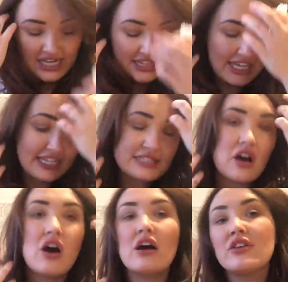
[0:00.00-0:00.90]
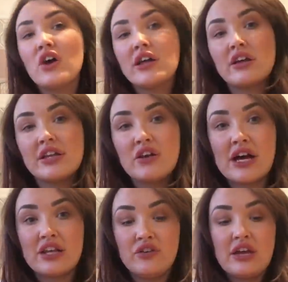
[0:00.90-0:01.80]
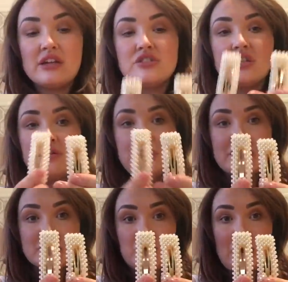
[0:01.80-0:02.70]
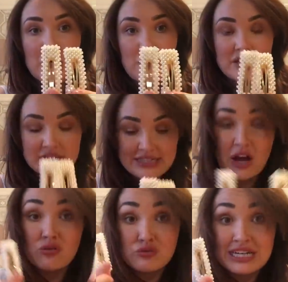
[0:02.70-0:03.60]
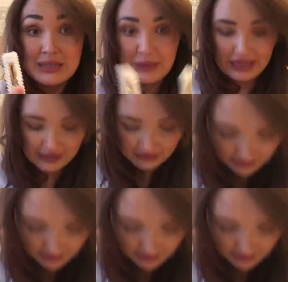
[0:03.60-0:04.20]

These are nine ninety nine, and you get two big square ones. They are really big.